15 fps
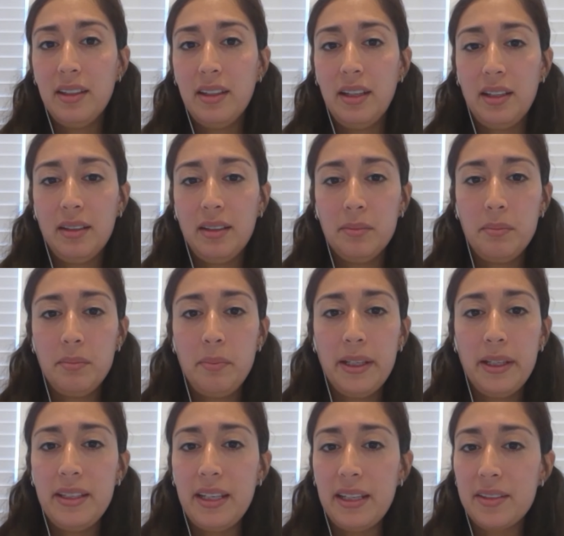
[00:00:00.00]
Um,
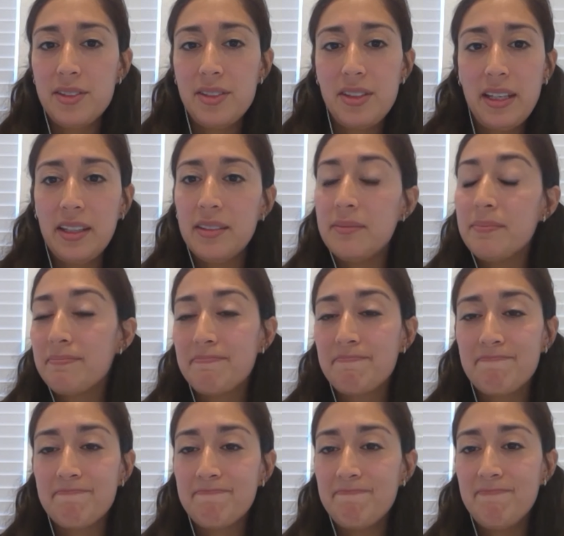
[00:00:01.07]
but yes, they can.
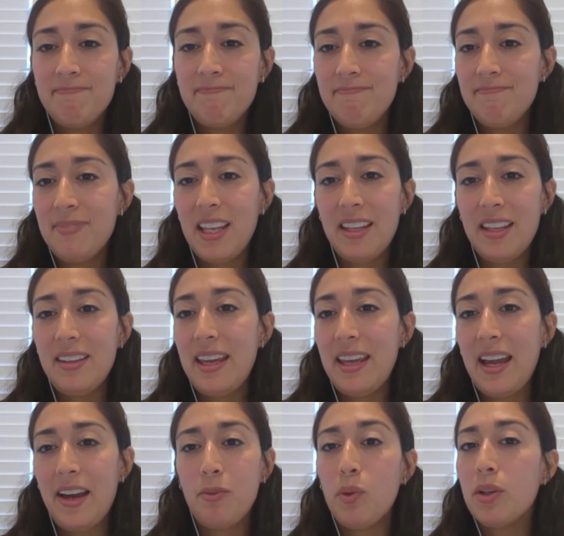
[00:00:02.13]
They, they
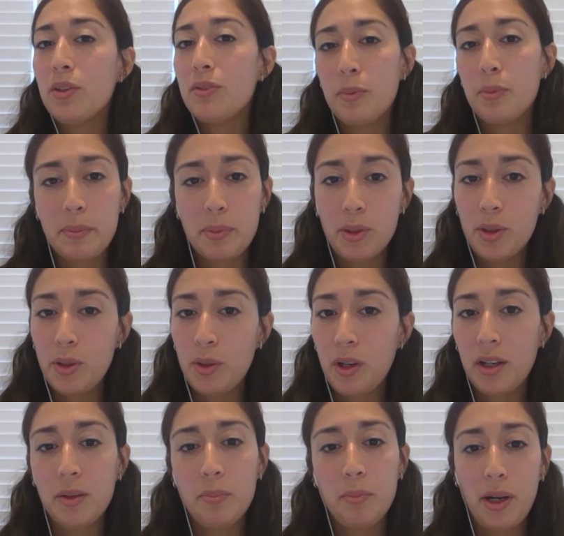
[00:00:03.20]
have wonderful people who
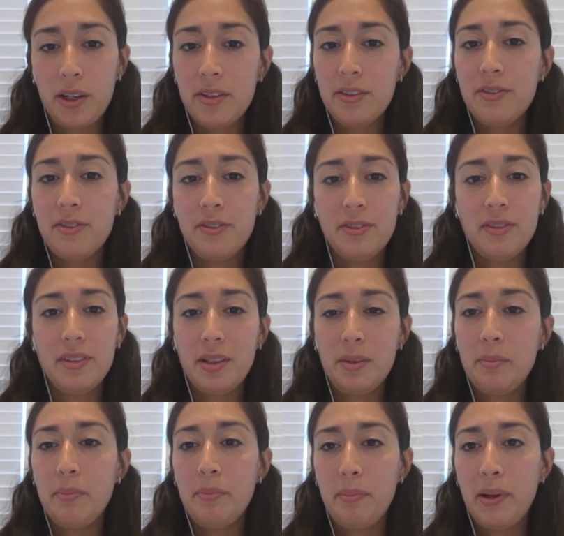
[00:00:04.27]
are part of
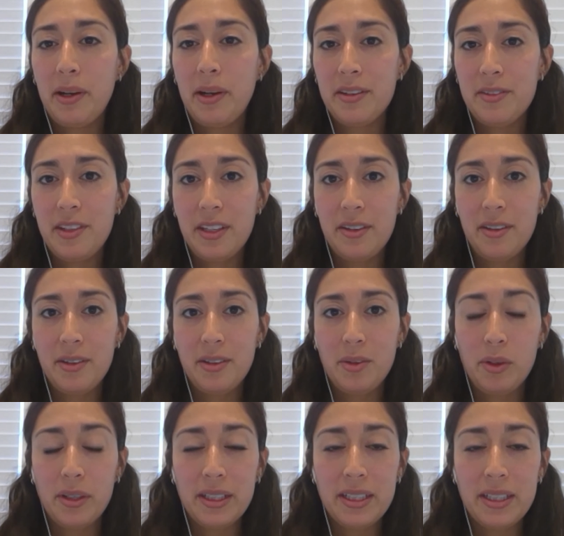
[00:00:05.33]
part of their
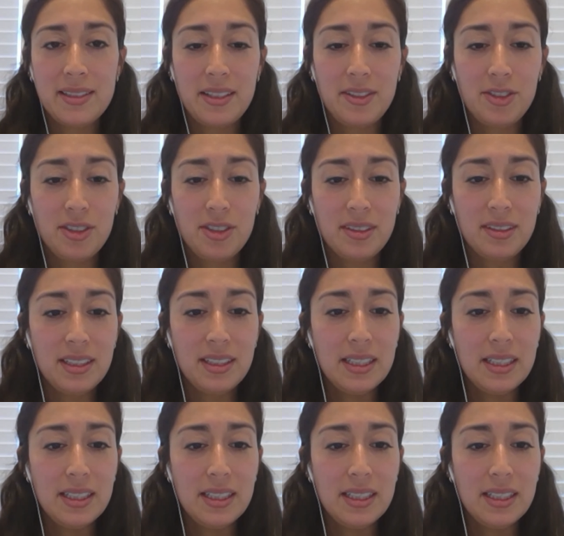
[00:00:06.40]
organization.